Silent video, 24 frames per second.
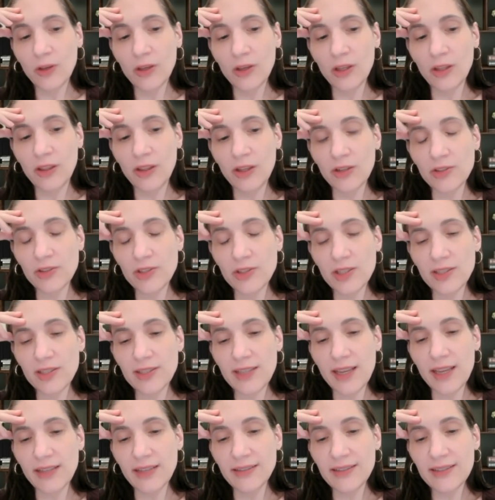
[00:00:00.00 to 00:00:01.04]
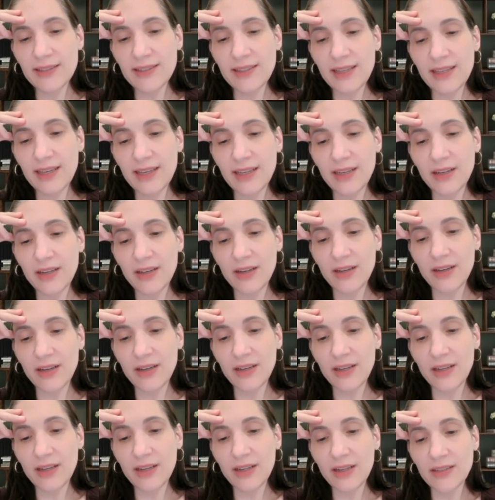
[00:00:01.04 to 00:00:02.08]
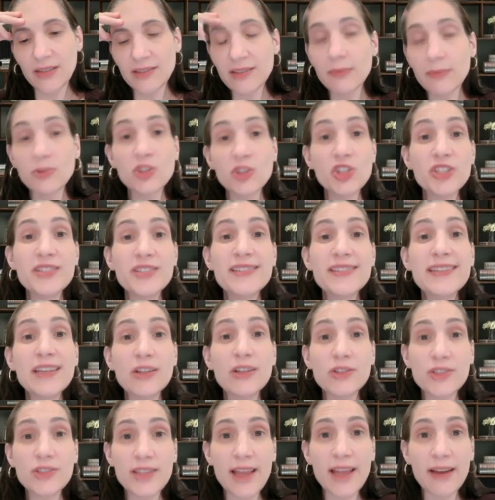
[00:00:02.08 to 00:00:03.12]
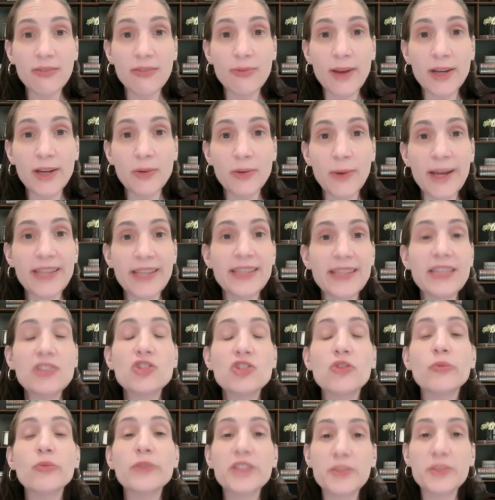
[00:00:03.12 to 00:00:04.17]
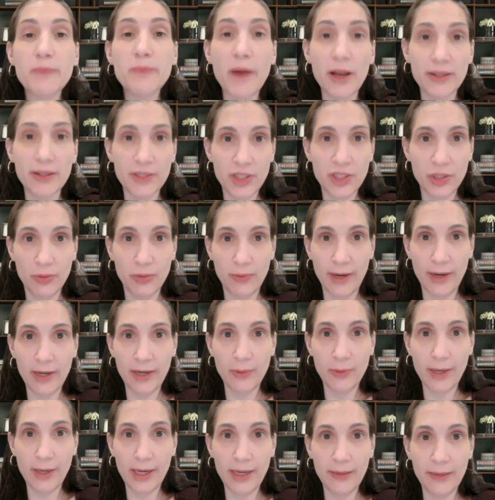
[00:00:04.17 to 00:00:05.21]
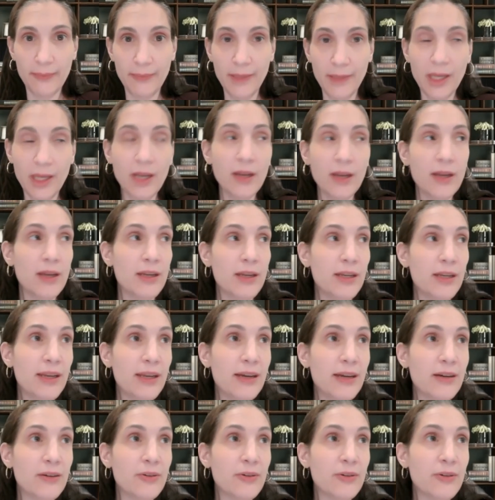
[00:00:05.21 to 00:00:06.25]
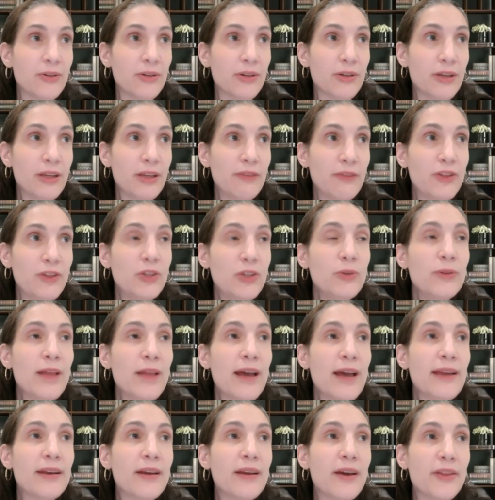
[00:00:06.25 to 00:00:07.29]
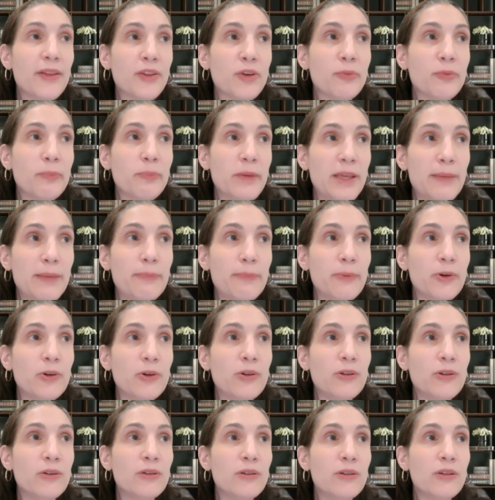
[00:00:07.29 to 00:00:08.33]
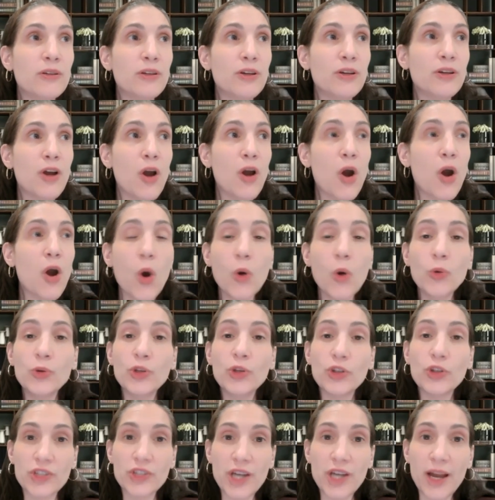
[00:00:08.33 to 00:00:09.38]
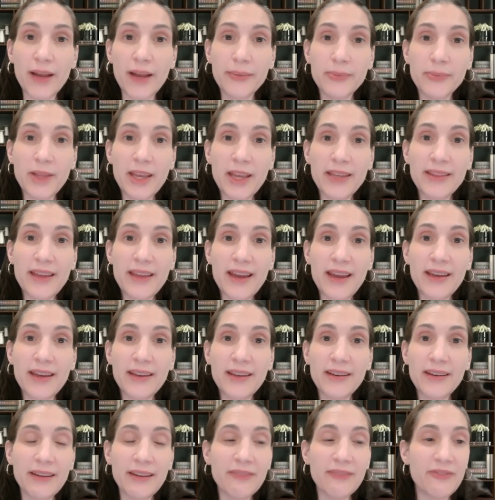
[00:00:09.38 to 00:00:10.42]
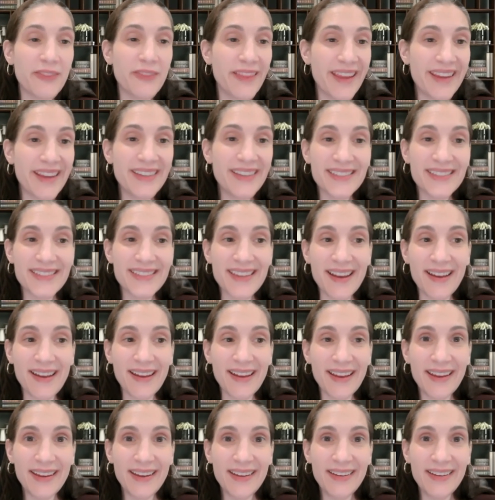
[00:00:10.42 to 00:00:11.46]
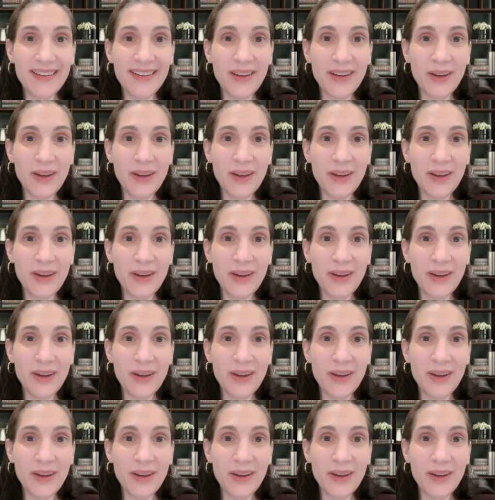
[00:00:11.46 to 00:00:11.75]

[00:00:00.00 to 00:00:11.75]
there's a sense that someone should see your Slack right away and they should respond to you right away. Now, if you let other people own your time like that, if they decide